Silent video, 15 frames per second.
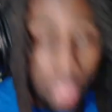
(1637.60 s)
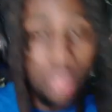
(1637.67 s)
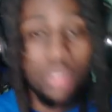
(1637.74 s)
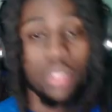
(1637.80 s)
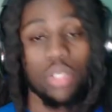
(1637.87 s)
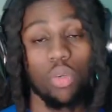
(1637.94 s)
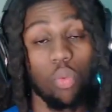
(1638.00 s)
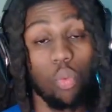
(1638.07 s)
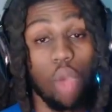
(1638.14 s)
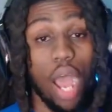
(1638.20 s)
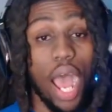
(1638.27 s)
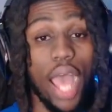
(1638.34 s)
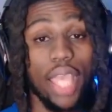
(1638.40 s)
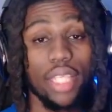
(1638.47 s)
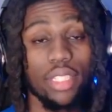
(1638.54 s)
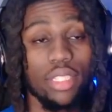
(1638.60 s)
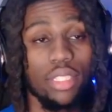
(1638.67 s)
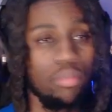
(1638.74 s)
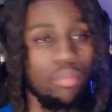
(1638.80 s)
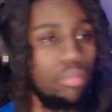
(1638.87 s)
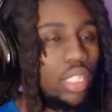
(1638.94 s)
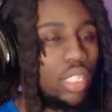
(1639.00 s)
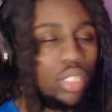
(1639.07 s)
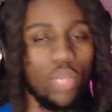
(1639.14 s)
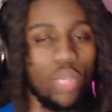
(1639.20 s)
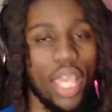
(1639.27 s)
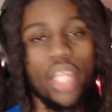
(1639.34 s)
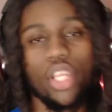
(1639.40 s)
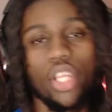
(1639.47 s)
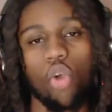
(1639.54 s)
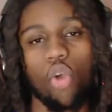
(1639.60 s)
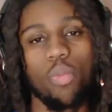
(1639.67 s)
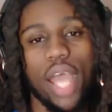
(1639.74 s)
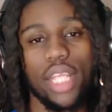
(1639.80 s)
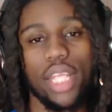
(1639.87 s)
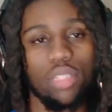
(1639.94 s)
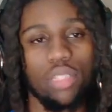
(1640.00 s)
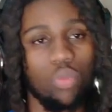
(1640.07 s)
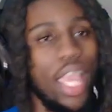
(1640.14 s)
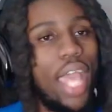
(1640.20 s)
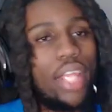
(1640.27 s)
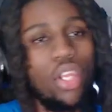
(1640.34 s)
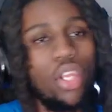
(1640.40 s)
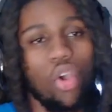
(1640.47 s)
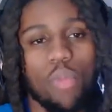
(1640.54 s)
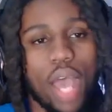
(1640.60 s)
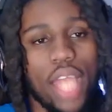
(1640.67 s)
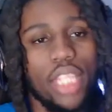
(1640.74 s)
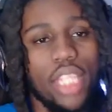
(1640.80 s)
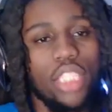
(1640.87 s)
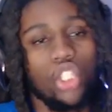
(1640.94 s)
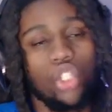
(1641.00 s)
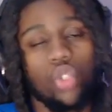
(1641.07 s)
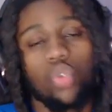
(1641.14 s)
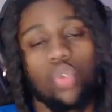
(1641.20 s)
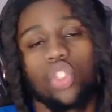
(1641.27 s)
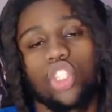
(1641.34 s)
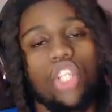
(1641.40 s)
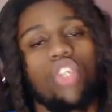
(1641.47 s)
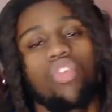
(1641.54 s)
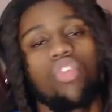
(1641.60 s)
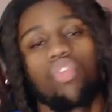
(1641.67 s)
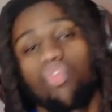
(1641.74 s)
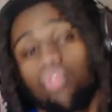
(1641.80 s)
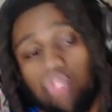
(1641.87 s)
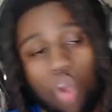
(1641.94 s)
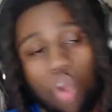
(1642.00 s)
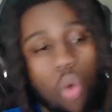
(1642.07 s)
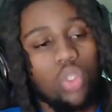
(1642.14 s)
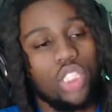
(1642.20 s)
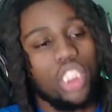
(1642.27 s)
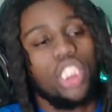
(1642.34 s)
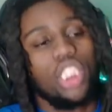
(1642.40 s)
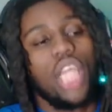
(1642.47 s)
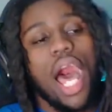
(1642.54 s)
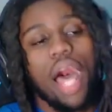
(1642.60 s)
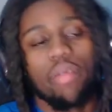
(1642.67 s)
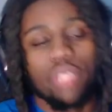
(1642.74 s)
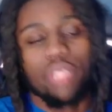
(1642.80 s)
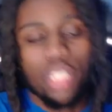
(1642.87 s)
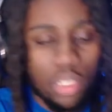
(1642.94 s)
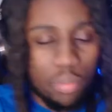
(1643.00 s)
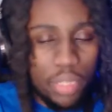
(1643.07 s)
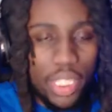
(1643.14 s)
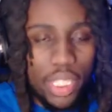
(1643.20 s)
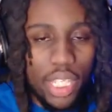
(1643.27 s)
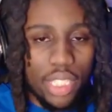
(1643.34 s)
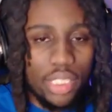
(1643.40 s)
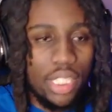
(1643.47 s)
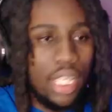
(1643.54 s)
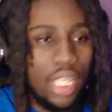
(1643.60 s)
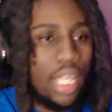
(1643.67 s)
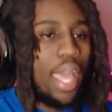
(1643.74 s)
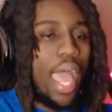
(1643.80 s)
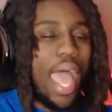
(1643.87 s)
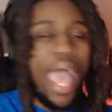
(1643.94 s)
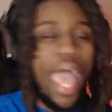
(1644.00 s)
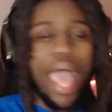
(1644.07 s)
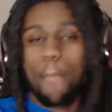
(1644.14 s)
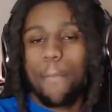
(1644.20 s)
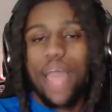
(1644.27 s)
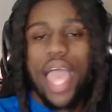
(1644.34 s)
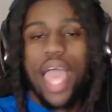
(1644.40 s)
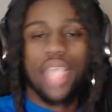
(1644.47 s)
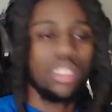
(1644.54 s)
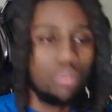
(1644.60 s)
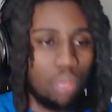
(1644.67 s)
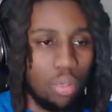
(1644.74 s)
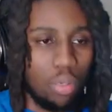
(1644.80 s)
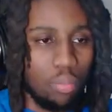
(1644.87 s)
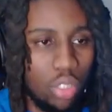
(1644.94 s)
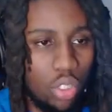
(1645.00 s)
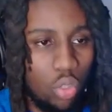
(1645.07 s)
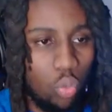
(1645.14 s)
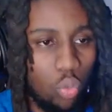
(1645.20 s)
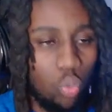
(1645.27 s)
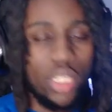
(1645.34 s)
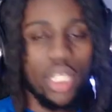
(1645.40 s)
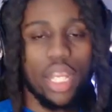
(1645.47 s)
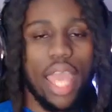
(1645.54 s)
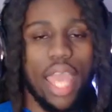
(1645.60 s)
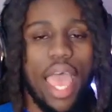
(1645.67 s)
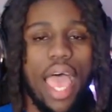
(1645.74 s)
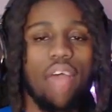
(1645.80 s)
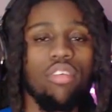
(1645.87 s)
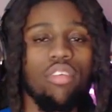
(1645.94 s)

Why? Because we had nobody to do certain roles and jobs, because at maximum we can have